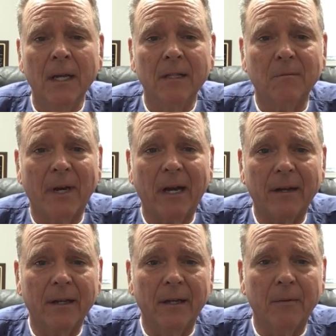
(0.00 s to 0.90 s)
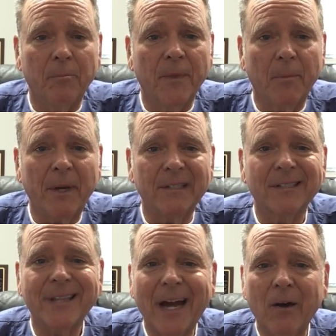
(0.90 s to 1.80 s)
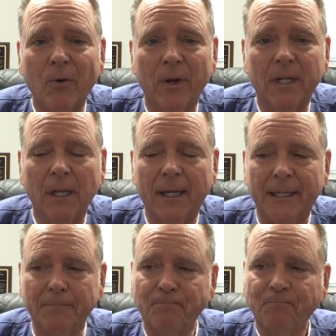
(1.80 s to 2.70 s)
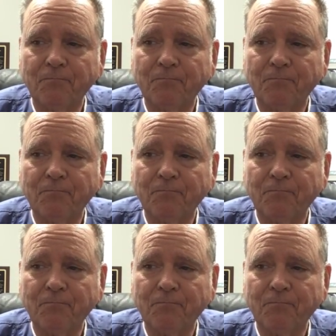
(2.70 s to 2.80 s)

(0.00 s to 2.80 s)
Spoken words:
is about their pet's thyroid gland.